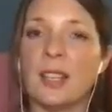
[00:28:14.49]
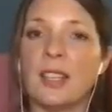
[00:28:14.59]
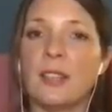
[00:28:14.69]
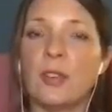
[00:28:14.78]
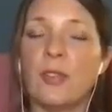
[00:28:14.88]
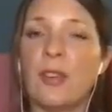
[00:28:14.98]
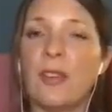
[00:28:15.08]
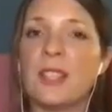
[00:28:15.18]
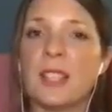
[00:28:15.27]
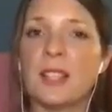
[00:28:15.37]
And if you're
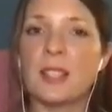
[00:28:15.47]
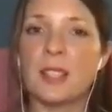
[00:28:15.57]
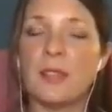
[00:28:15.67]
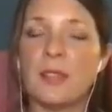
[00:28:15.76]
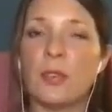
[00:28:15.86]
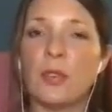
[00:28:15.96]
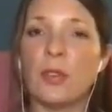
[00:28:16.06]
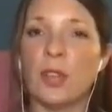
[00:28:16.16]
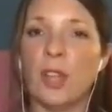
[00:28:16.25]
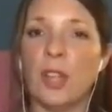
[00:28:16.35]
very sensitive, or
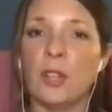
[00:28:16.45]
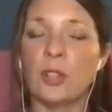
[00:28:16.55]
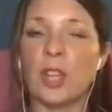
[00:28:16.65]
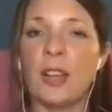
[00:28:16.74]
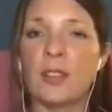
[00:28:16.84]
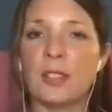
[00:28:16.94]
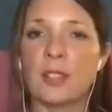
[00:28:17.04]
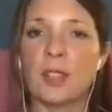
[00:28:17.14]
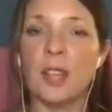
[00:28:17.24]
your child is,